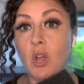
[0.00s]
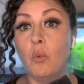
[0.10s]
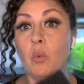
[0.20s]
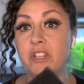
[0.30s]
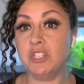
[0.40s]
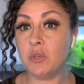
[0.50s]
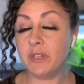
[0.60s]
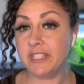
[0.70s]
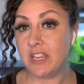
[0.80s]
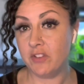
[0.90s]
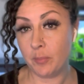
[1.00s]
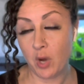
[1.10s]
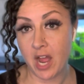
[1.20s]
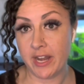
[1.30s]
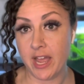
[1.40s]
Once you receive your
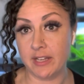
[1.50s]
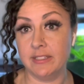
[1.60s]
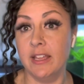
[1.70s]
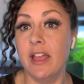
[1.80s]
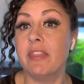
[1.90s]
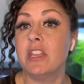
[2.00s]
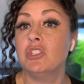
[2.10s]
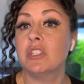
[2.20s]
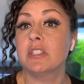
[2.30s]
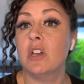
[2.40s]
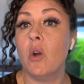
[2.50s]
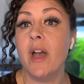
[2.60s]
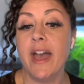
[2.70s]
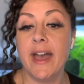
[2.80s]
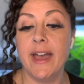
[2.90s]
product, then just go
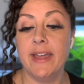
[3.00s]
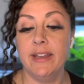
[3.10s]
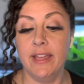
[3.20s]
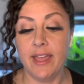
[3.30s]
ahead